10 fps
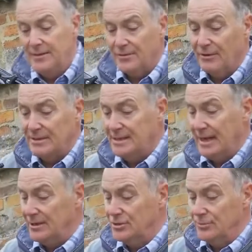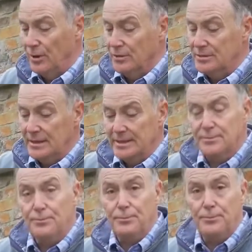the grass collection box, and
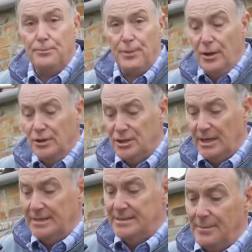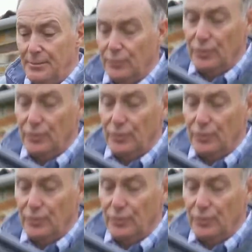it's partially assembled.